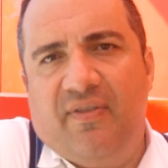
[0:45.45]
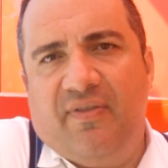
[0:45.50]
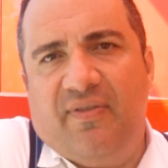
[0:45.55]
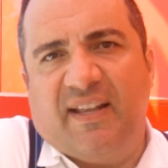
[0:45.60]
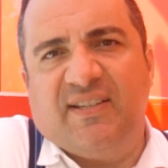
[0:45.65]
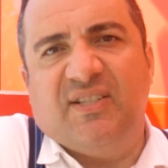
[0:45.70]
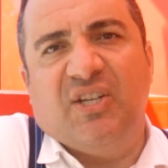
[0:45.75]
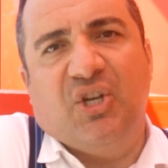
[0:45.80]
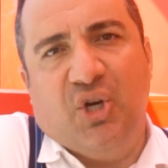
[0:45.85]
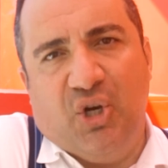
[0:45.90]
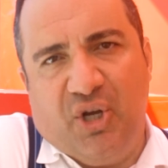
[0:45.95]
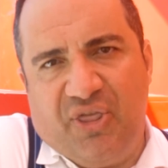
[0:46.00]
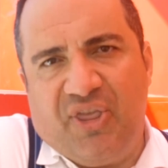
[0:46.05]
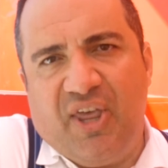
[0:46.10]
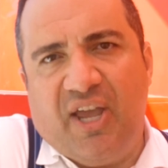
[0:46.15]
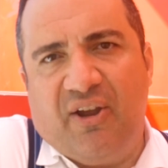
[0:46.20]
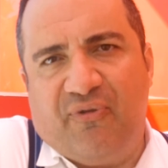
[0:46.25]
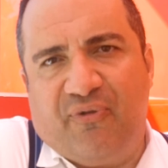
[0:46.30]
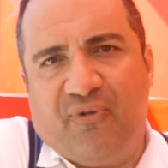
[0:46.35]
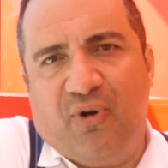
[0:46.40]
That's a good
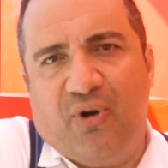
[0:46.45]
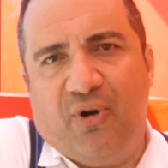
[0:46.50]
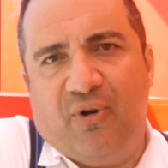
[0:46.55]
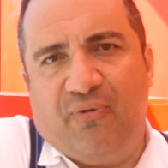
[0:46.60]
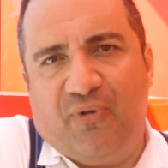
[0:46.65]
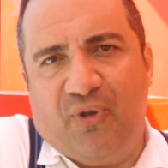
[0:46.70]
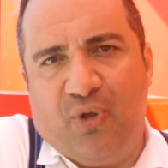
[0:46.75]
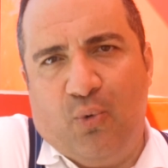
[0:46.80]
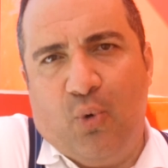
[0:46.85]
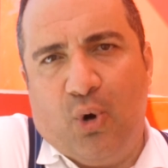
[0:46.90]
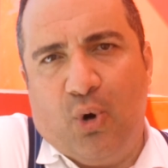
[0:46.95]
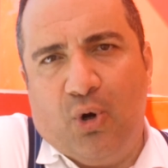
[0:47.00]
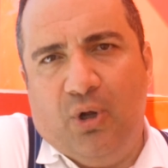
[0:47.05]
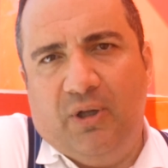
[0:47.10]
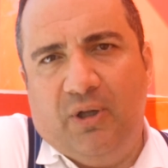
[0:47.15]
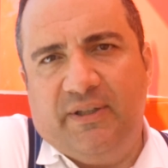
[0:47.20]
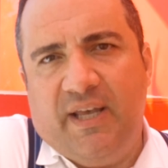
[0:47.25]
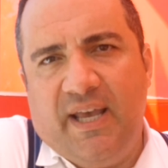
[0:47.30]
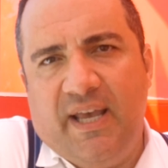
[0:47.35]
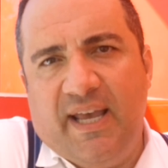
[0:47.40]
thing for the
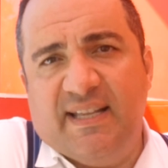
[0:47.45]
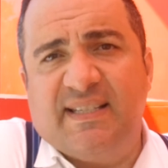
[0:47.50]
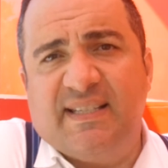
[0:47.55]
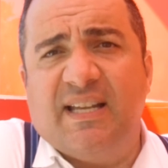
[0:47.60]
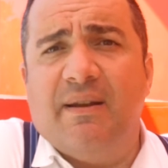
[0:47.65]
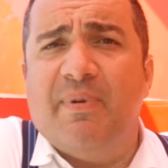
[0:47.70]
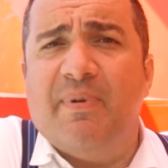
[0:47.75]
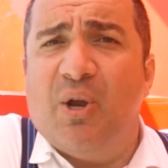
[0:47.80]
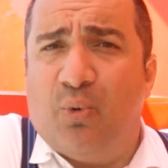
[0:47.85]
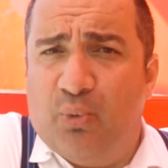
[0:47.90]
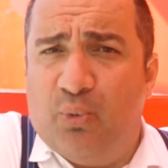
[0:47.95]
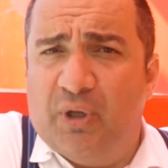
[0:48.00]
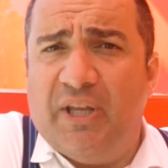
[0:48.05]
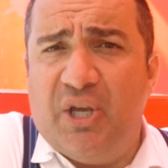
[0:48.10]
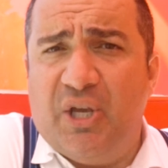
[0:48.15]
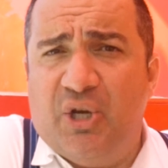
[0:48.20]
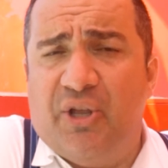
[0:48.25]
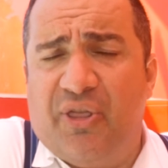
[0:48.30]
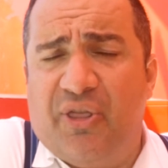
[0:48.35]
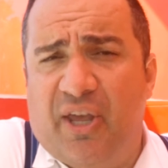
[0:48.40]
world. It's going to be a
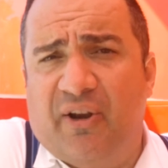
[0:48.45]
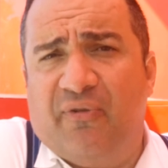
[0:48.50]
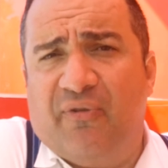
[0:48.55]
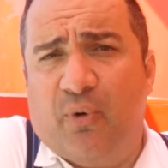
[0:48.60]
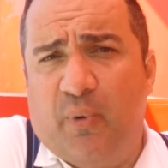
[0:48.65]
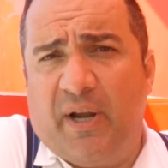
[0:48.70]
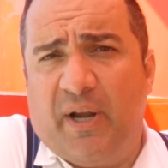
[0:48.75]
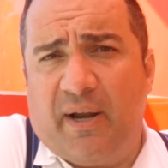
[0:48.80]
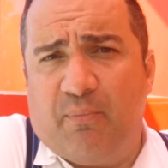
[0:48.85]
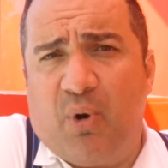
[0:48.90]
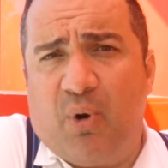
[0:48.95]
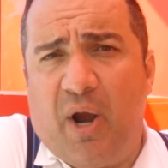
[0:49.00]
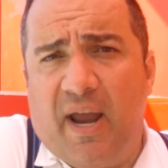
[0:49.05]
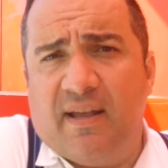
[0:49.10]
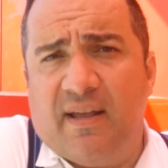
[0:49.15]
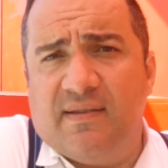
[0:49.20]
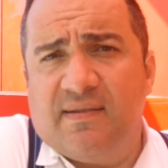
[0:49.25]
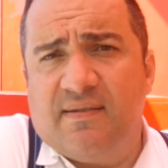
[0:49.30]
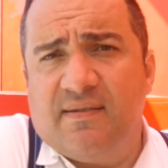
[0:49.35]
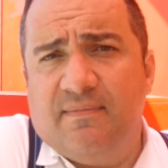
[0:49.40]
really good thing for winning
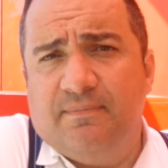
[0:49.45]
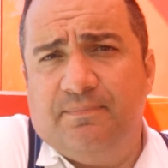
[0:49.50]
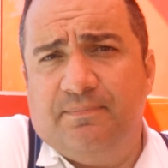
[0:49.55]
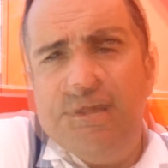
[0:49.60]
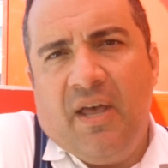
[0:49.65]
brands.